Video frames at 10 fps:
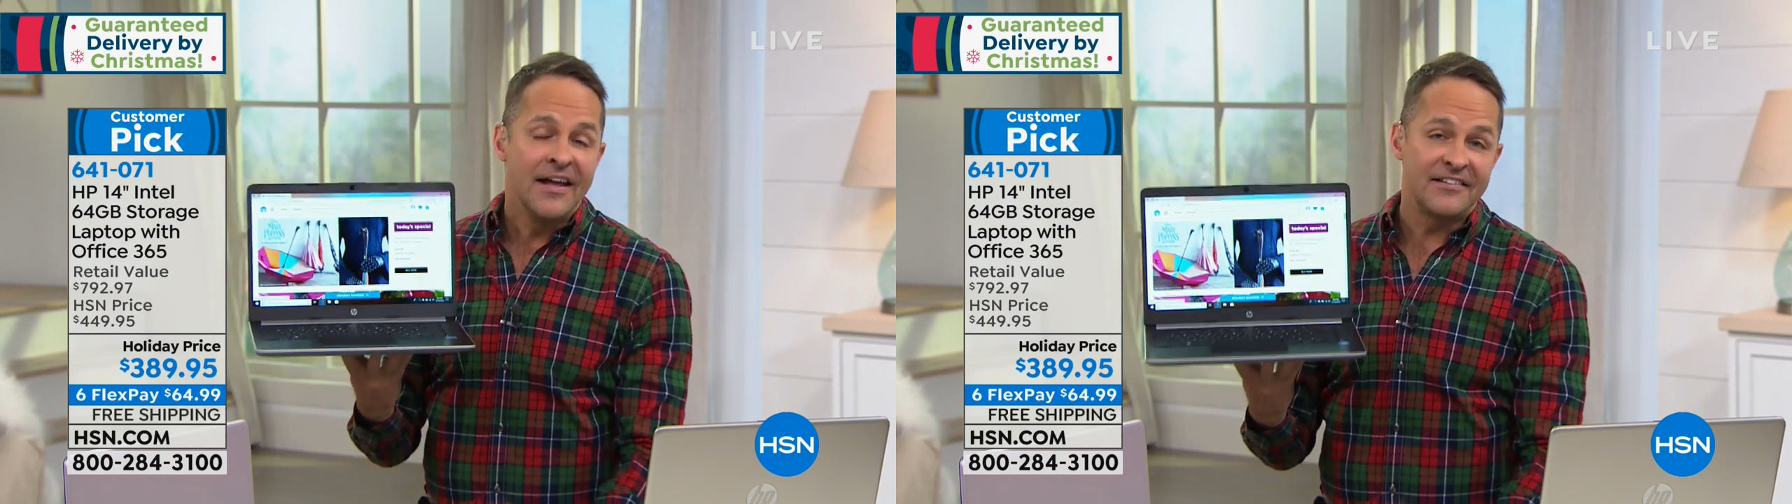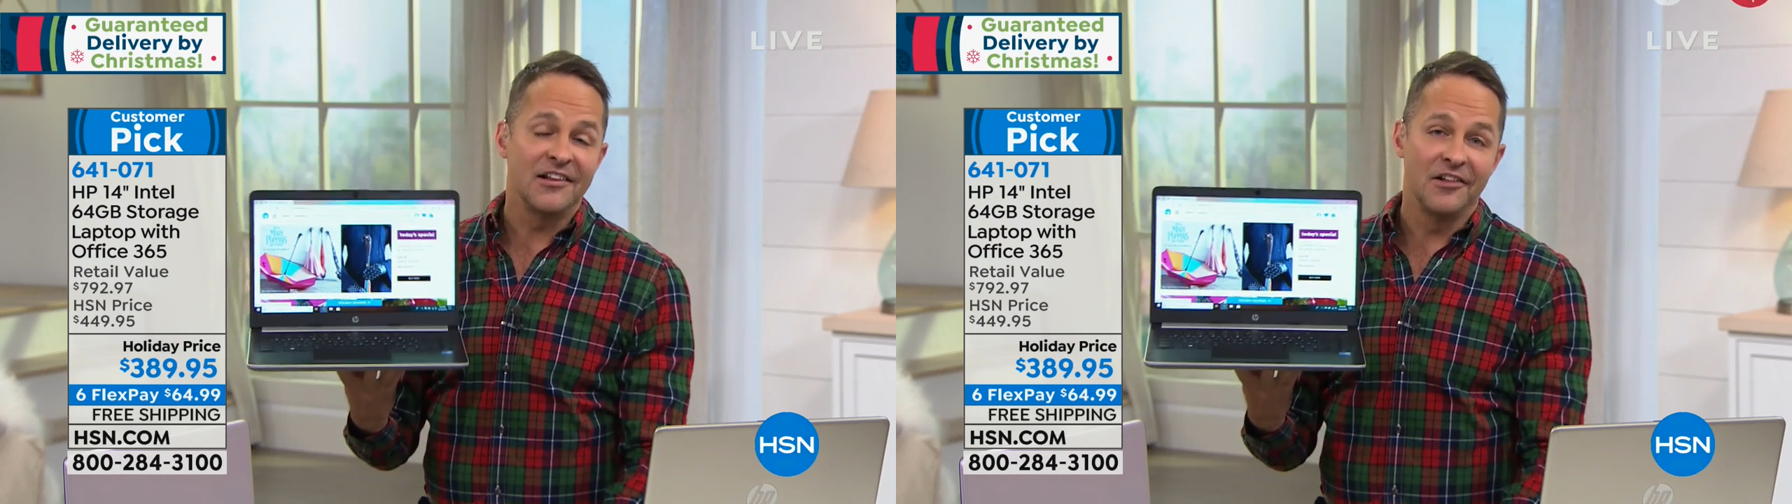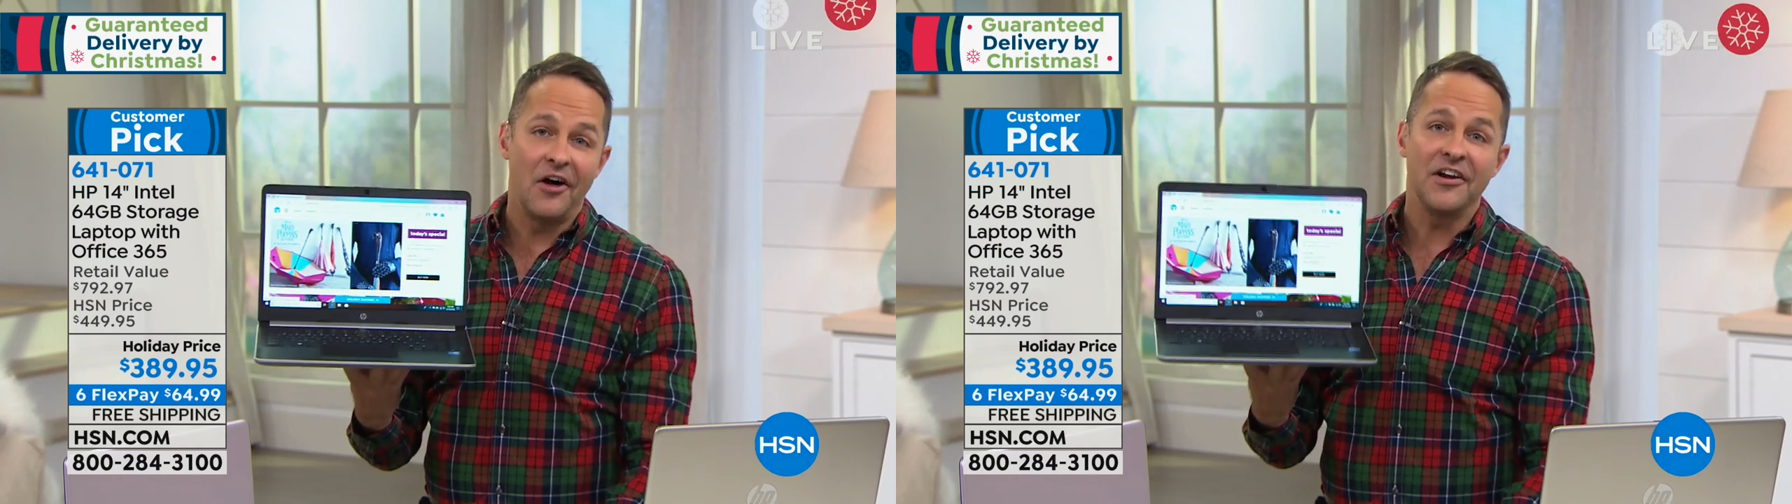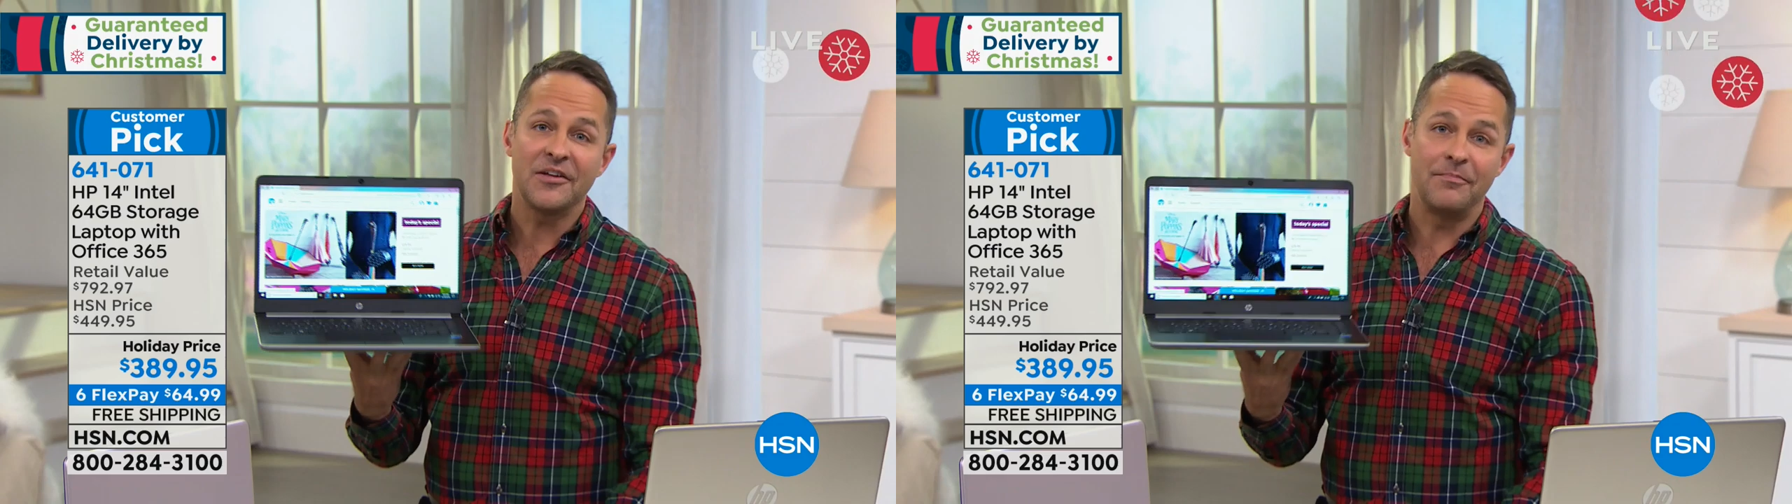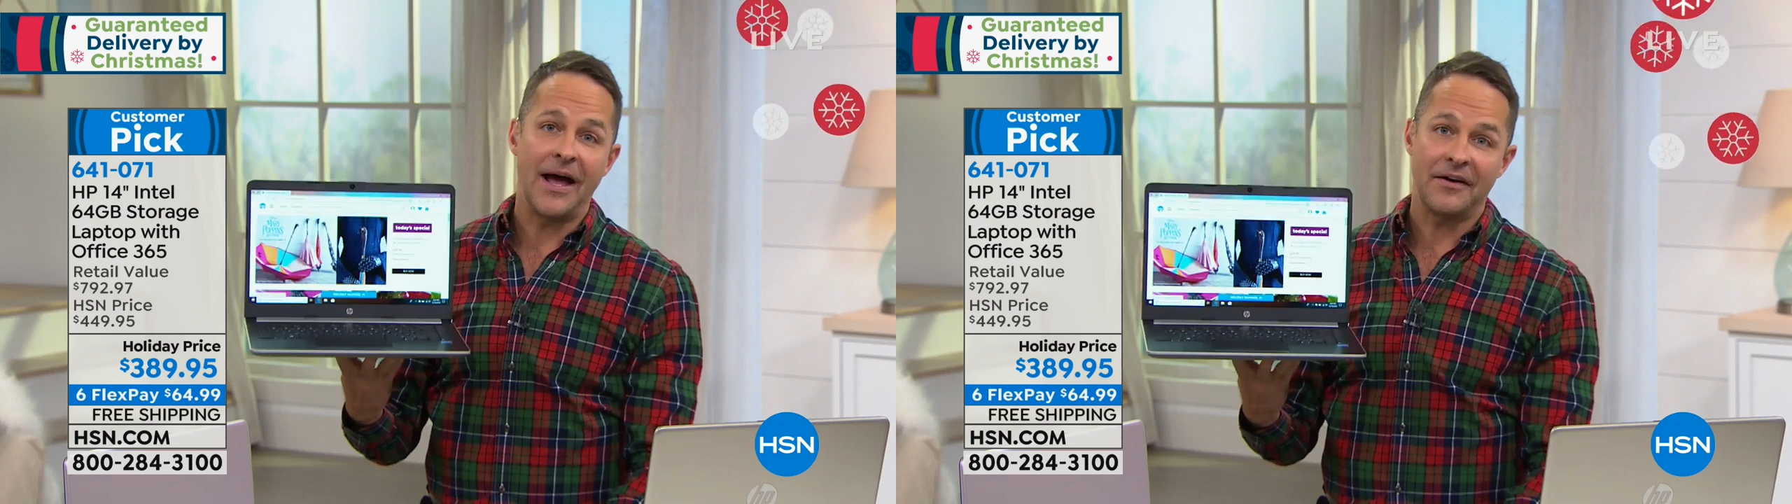It's the
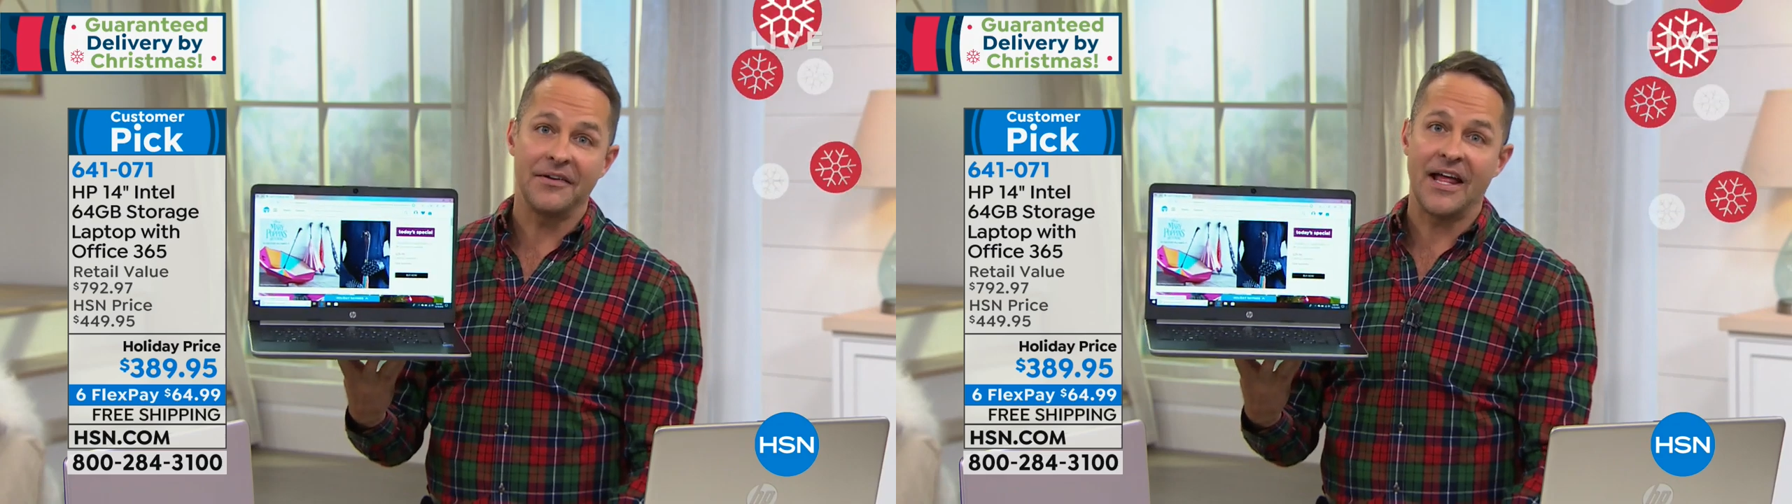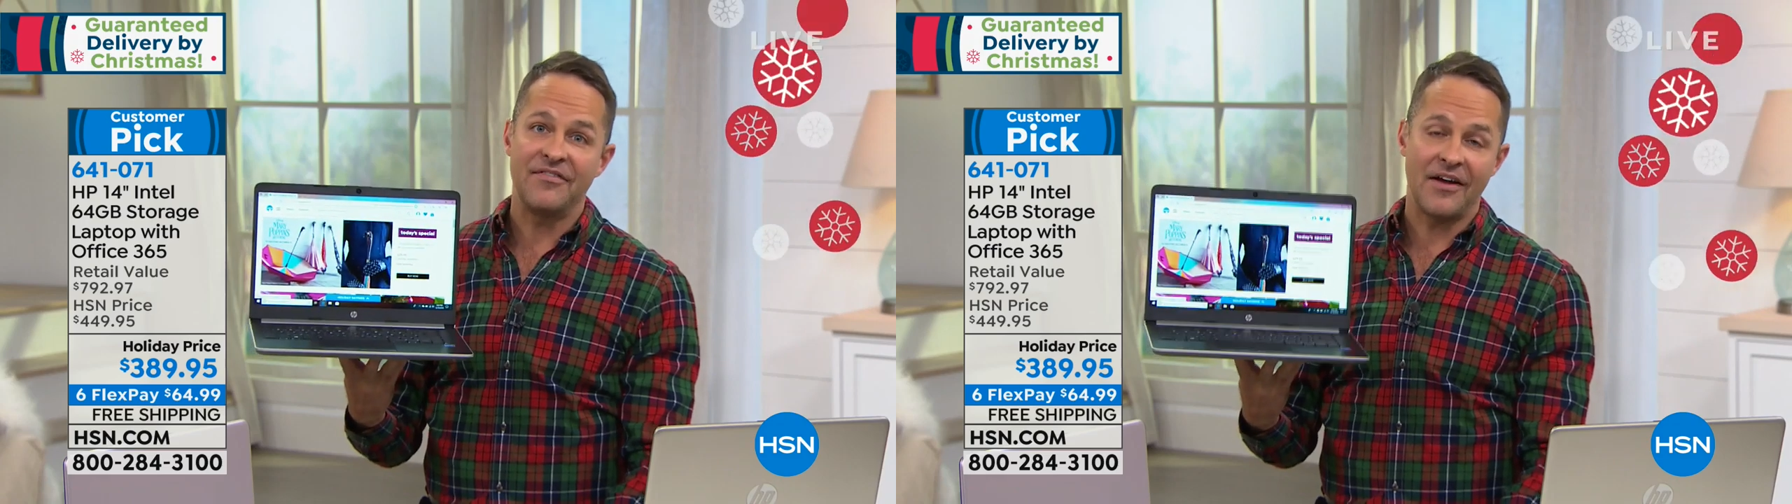longest battery life